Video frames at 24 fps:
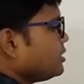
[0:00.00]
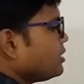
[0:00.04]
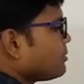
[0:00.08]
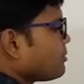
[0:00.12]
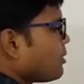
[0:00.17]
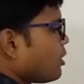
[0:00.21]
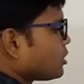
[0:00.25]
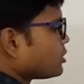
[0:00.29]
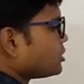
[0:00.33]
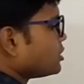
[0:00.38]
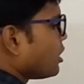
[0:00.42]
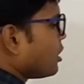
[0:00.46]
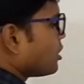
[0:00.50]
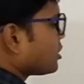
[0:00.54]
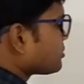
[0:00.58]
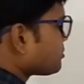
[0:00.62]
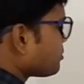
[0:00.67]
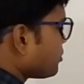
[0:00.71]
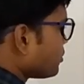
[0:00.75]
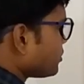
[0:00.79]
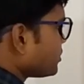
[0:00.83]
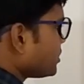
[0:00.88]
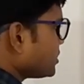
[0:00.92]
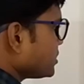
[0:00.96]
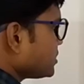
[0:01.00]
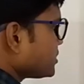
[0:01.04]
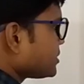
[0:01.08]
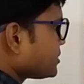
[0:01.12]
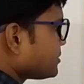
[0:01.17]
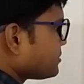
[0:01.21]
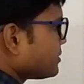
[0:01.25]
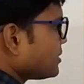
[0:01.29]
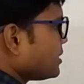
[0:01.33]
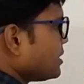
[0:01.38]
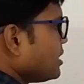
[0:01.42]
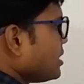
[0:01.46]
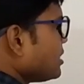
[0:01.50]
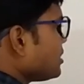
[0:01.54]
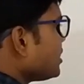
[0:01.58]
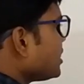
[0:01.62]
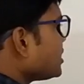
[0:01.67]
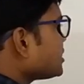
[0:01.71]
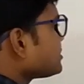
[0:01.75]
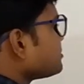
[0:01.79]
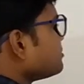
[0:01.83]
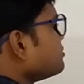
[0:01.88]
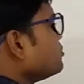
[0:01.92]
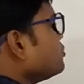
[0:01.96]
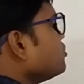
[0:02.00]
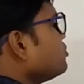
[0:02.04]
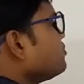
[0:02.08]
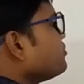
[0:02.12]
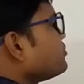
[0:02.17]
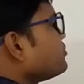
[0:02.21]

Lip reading: about dot product. Let's move